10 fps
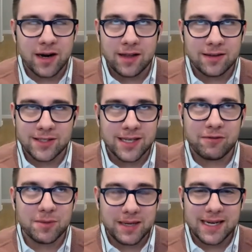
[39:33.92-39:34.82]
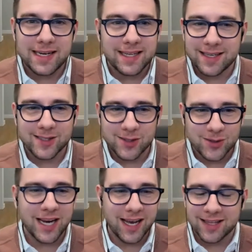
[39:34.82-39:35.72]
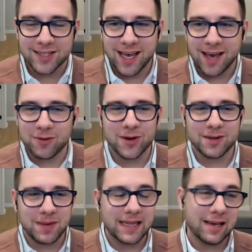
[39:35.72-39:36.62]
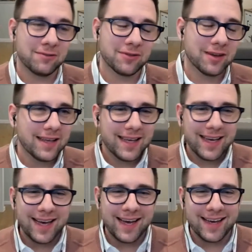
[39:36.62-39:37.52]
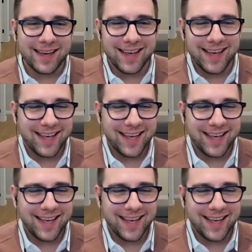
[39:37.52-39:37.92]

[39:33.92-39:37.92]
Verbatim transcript: yeah. there's never been anything so challenging ever in my life. Uh,